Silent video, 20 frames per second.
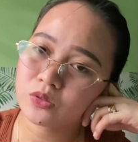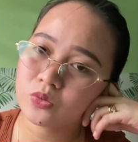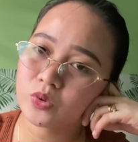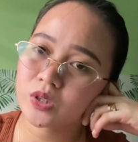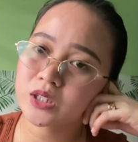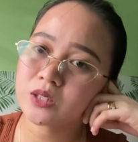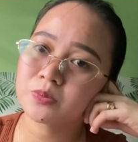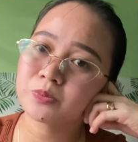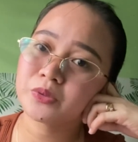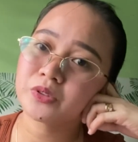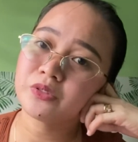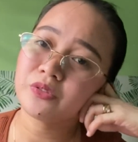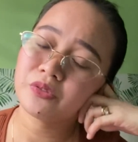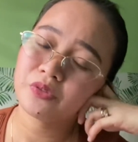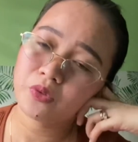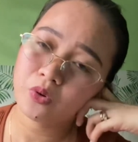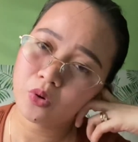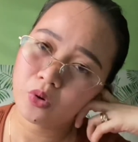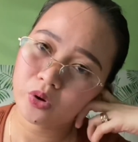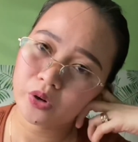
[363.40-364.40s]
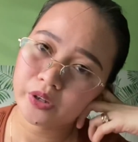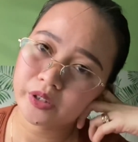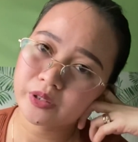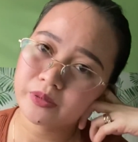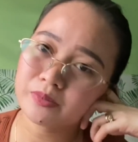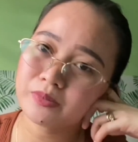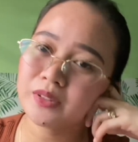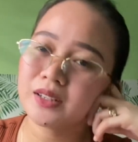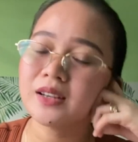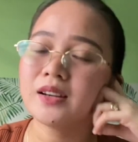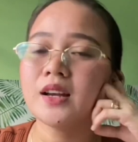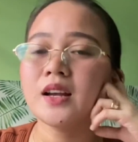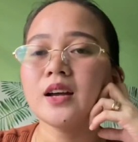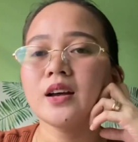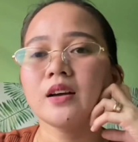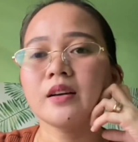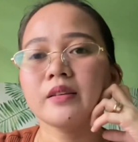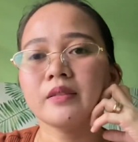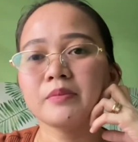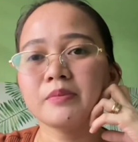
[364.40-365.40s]
was performed
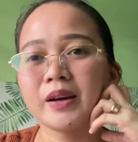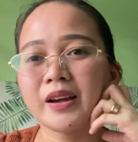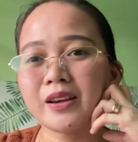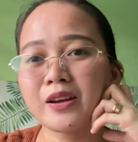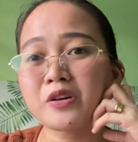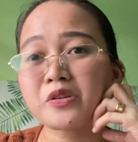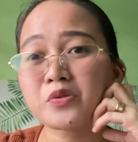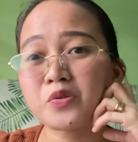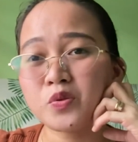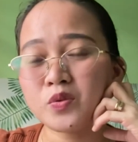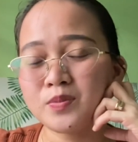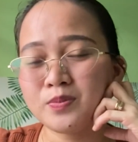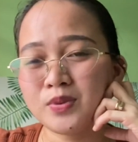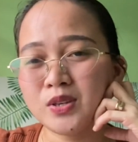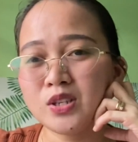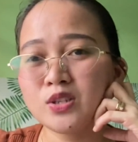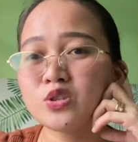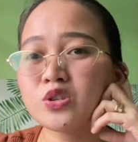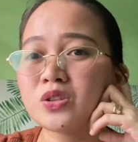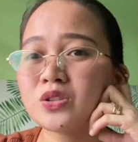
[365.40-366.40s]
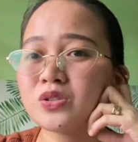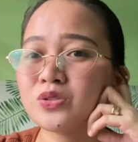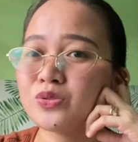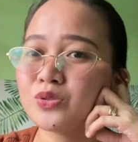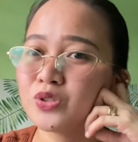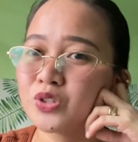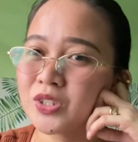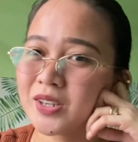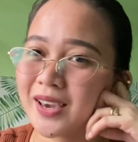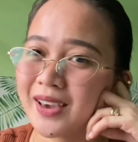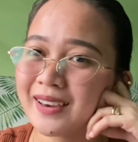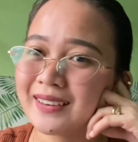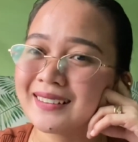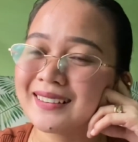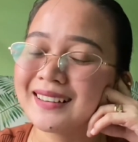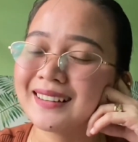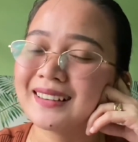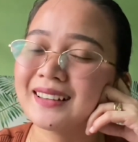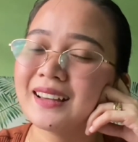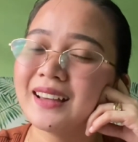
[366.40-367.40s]
by our OB just to check.
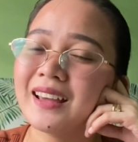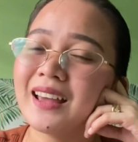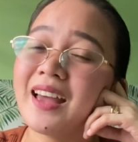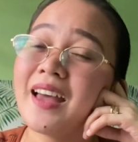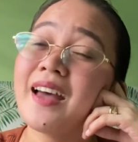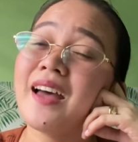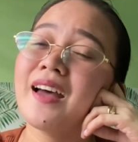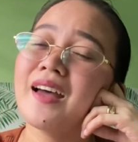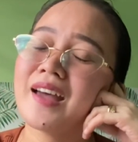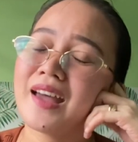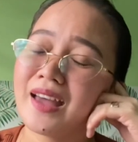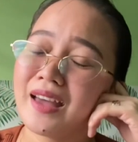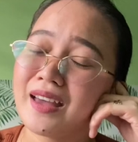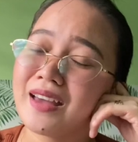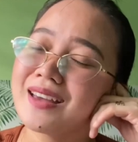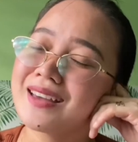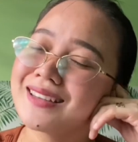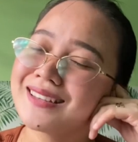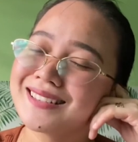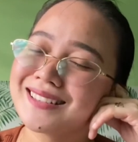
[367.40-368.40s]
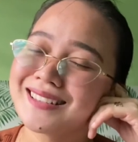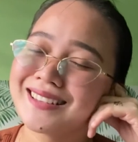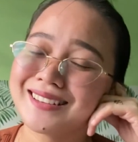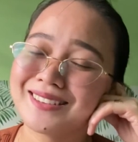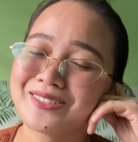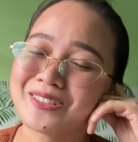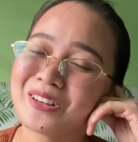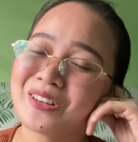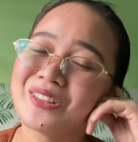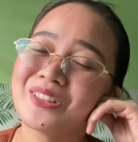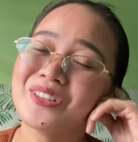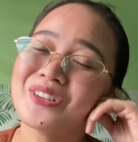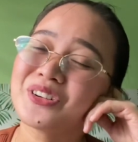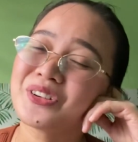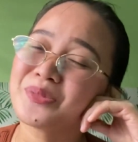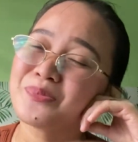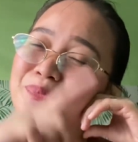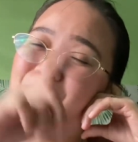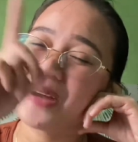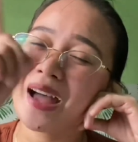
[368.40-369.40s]
And another
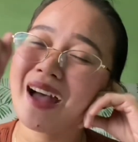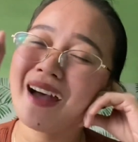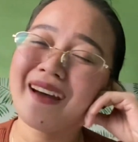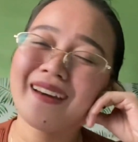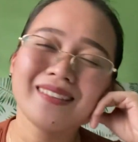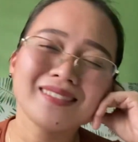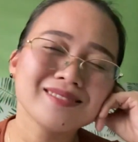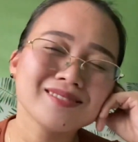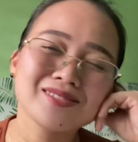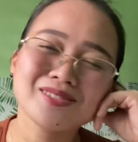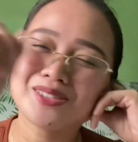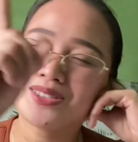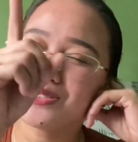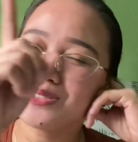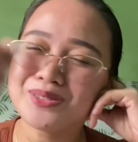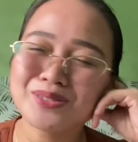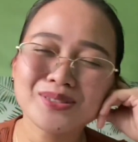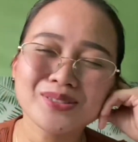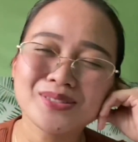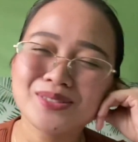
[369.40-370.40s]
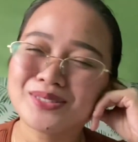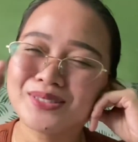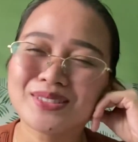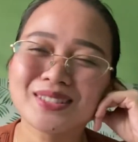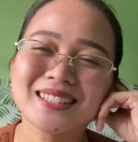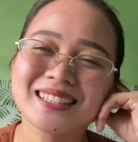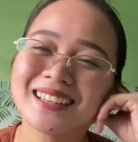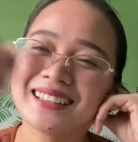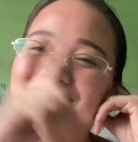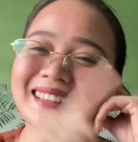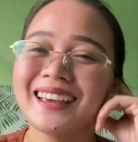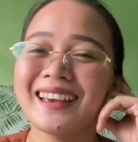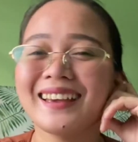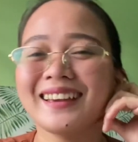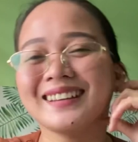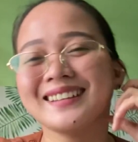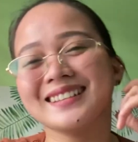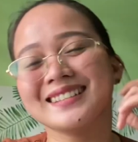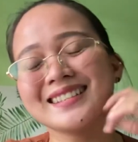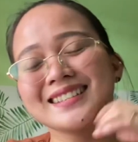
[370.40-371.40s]
bad news again,
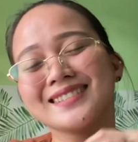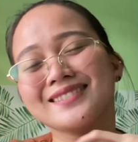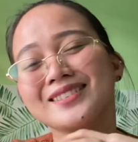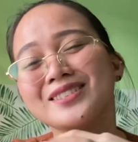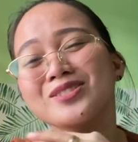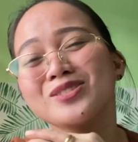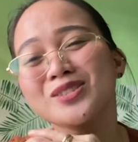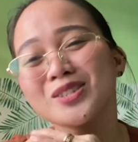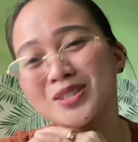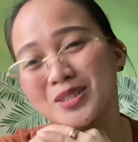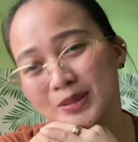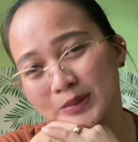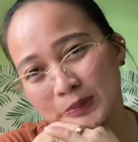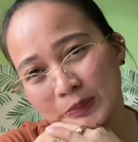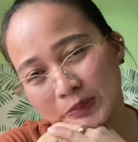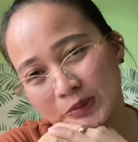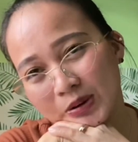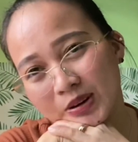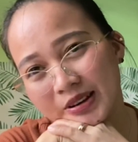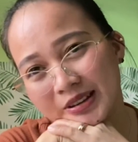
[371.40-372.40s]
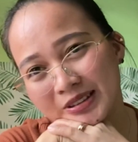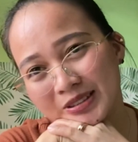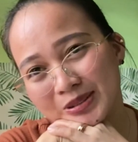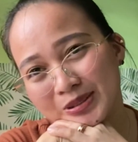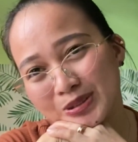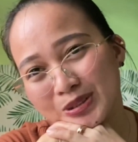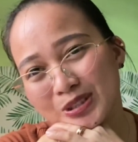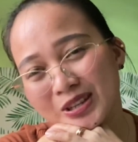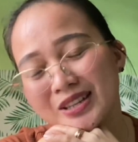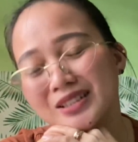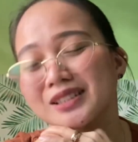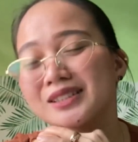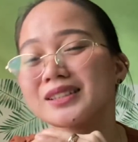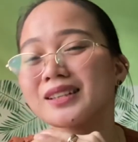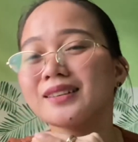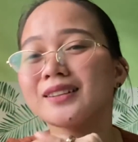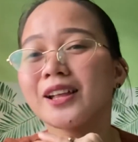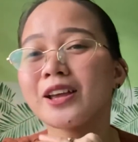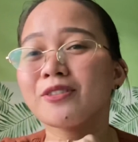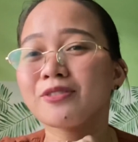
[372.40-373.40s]
it's not just one
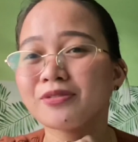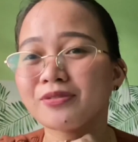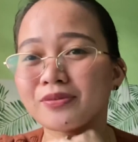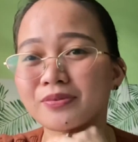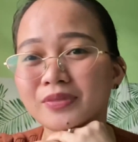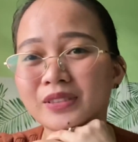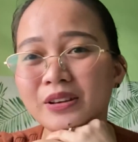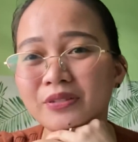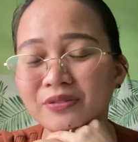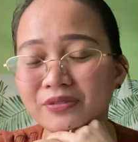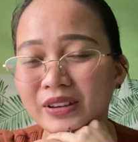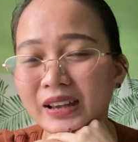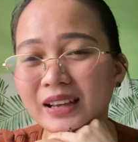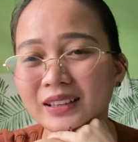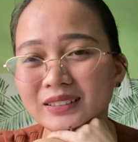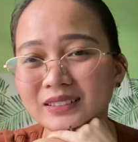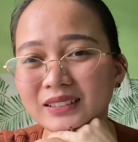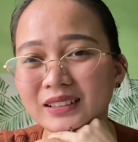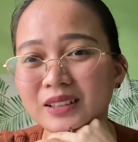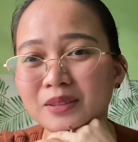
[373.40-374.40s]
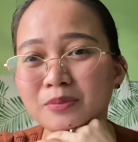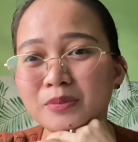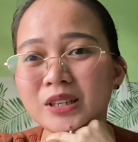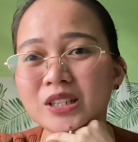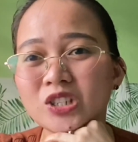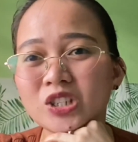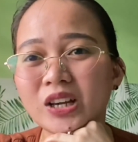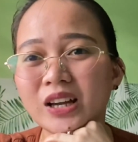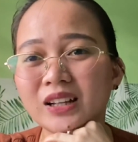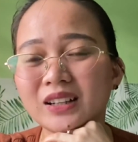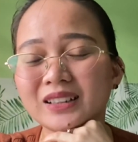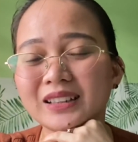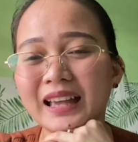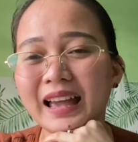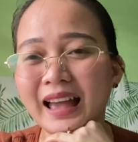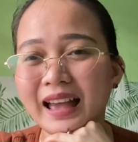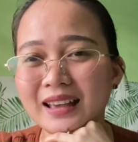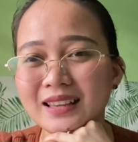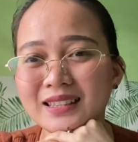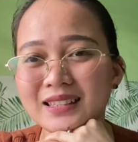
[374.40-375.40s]
congenital defect that my child
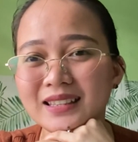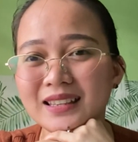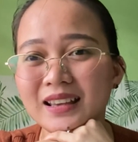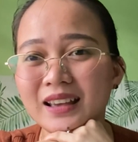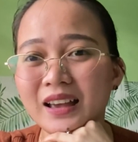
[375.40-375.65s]
has.